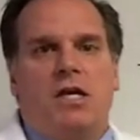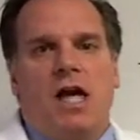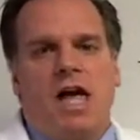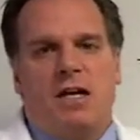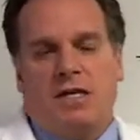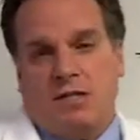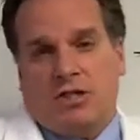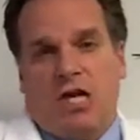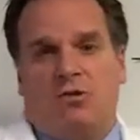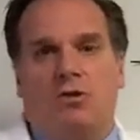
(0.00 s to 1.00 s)
And in
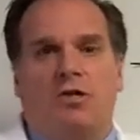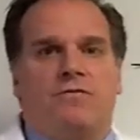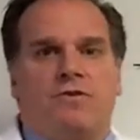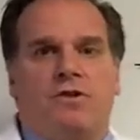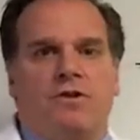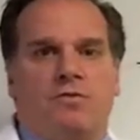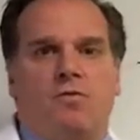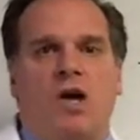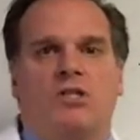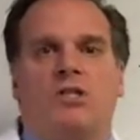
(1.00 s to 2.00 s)
general, if you're
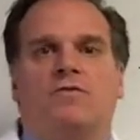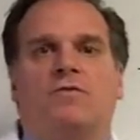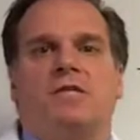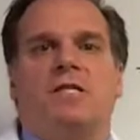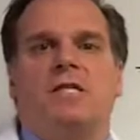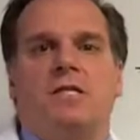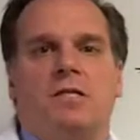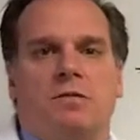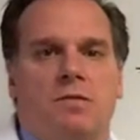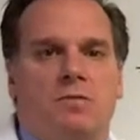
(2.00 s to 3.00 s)
watching this from a
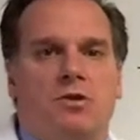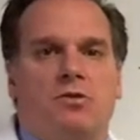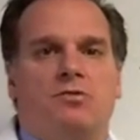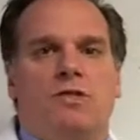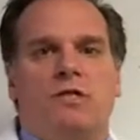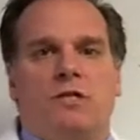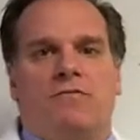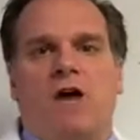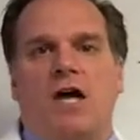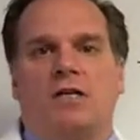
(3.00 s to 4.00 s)
distance, maybe you need to
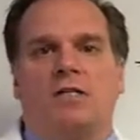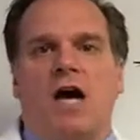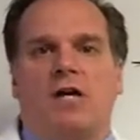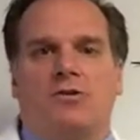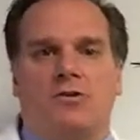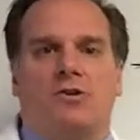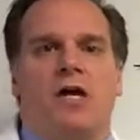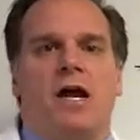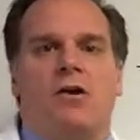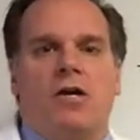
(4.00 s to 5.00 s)
find a doctor in your
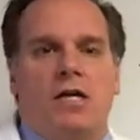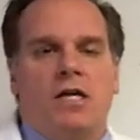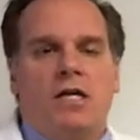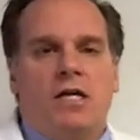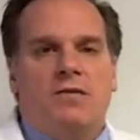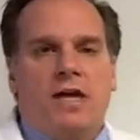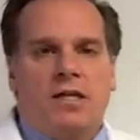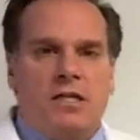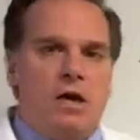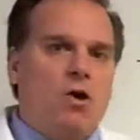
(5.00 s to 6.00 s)
area that
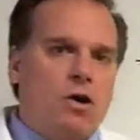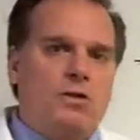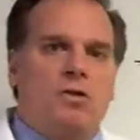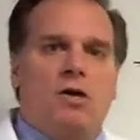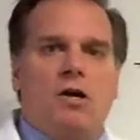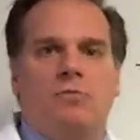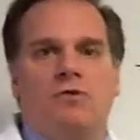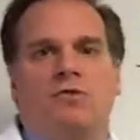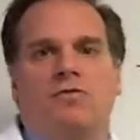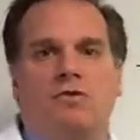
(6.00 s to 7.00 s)
can also help
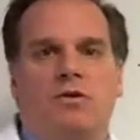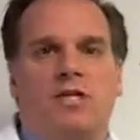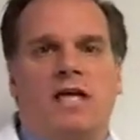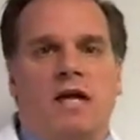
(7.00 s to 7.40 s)
you. And if you need